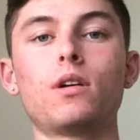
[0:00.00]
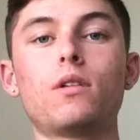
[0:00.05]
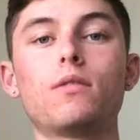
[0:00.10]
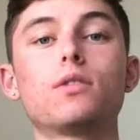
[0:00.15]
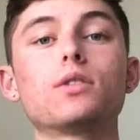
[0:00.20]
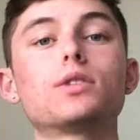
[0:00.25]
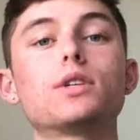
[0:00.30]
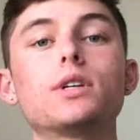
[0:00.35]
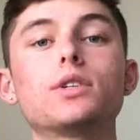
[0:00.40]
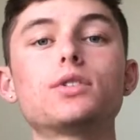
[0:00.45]

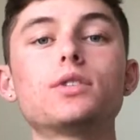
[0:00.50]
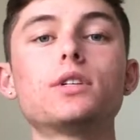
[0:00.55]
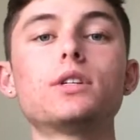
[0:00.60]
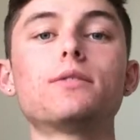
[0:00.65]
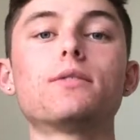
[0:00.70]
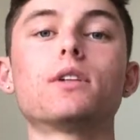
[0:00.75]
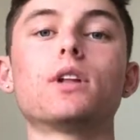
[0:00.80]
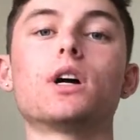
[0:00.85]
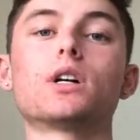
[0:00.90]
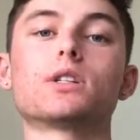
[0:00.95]
For centuries,
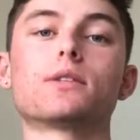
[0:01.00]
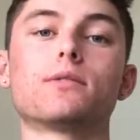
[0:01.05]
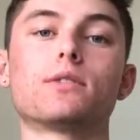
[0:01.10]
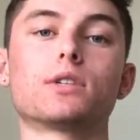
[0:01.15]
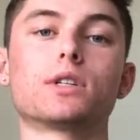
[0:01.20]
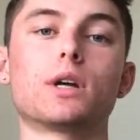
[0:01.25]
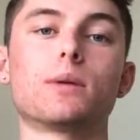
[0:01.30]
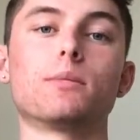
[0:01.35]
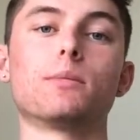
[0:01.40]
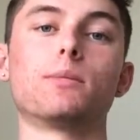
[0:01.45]

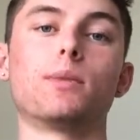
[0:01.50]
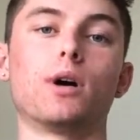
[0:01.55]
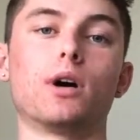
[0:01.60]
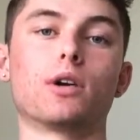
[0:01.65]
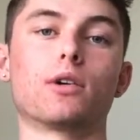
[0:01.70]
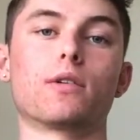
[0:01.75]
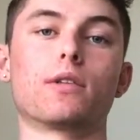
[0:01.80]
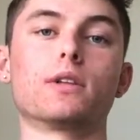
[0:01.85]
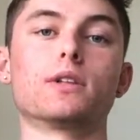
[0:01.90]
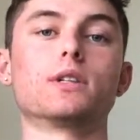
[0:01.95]
philosophers have been
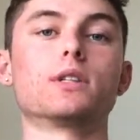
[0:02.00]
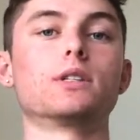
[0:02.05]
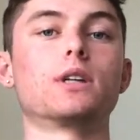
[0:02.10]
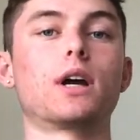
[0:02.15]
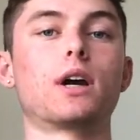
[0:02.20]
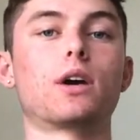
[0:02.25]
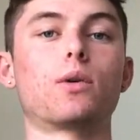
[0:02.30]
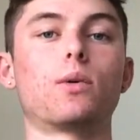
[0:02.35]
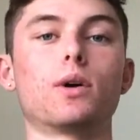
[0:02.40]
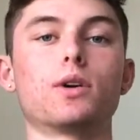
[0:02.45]
pondering these
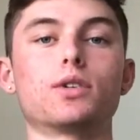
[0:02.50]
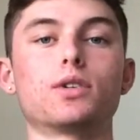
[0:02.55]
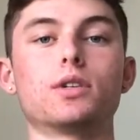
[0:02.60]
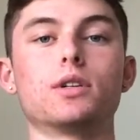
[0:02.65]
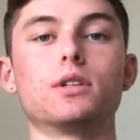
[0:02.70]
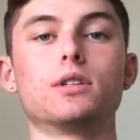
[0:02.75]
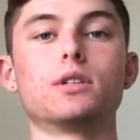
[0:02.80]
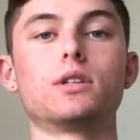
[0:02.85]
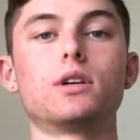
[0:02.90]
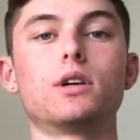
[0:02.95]
exact
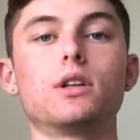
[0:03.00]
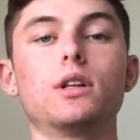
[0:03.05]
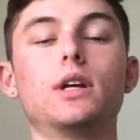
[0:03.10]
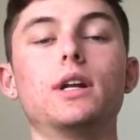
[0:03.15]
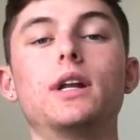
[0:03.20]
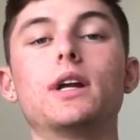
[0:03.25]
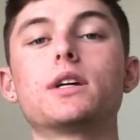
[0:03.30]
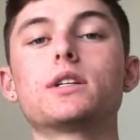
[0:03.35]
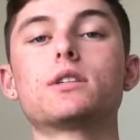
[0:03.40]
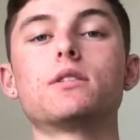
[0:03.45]
questions,
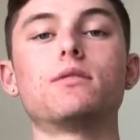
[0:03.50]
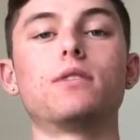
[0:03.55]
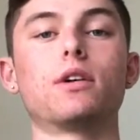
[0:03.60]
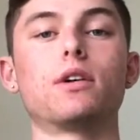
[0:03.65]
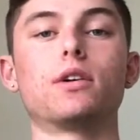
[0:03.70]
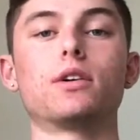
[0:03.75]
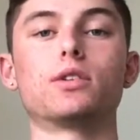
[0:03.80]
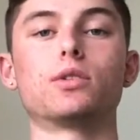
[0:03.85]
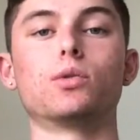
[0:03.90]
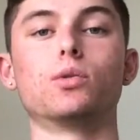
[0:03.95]
leading us to
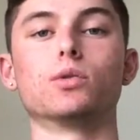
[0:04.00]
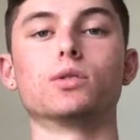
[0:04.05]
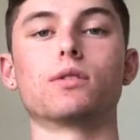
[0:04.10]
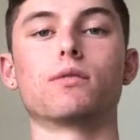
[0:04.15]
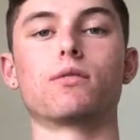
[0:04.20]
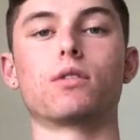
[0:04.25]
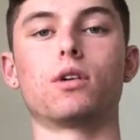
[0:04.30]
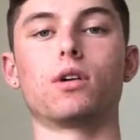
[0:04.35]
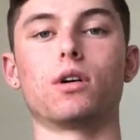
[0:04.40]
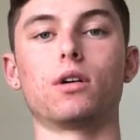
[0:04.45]
various schools
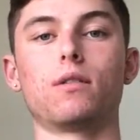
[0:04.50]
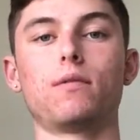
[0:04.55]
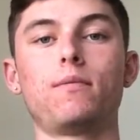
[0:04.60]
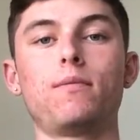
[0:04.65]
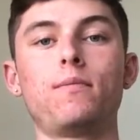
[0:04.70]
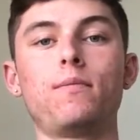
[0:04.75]
of thought.